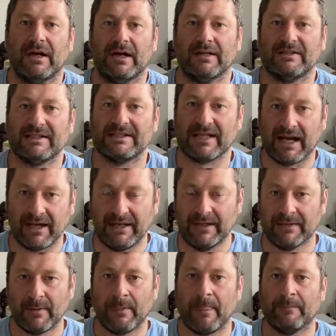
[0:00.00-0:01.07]
today.
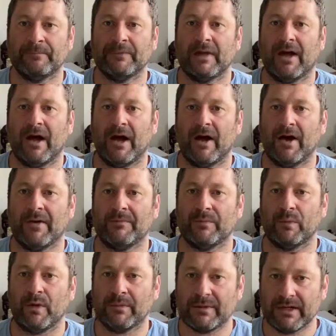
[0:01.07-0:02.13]
What I'm
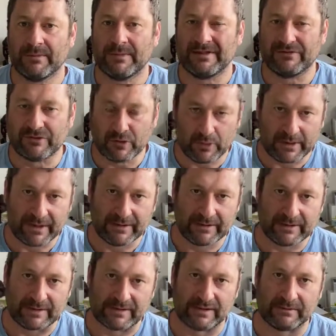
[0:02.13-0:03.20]
going to be doing
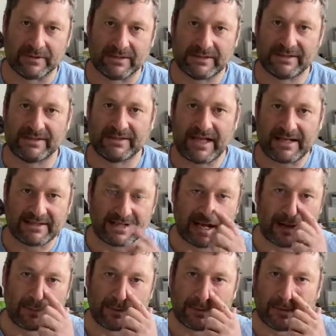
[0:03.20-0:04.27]
is I'm going to set
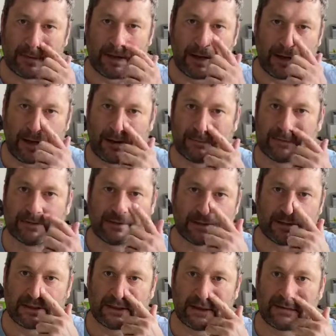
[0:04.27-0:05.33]
up, I'm going
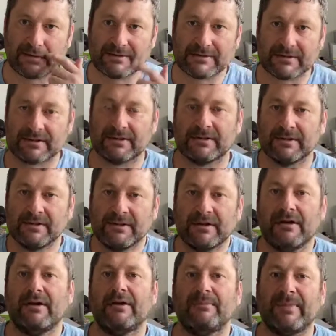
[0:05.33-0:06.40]
to ask
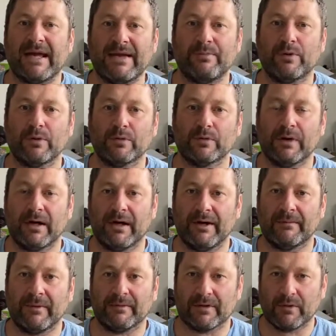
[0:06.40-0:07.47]
people, I'm
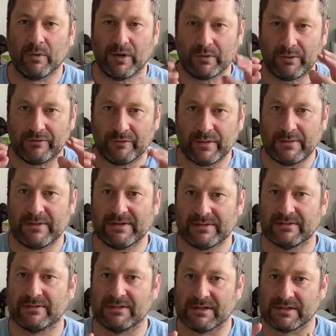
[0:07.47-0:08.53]
going to work with
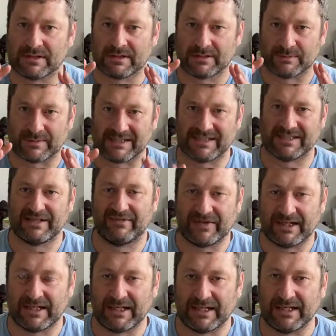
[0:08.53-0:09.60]
women
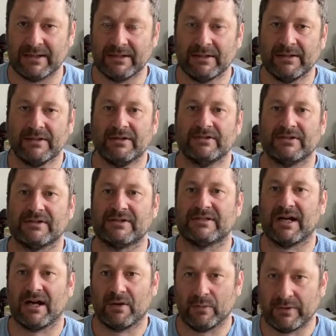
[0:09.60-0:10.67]
specifically to
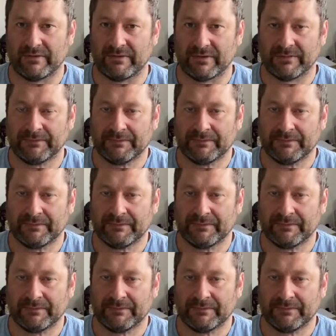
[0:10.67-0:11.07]
start with.